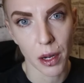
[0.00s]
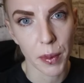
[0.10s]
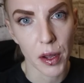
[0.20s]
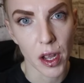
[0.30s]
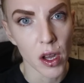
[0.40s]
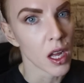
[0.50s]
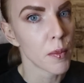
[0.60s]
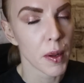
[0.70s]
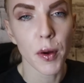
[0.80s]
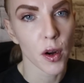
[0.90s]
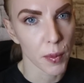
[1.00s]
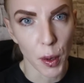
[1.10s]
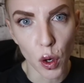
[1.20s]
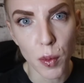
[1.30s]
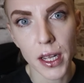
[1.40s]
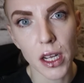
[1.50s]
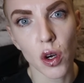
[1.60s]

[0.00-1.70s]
shit about you. People are going to be horrible in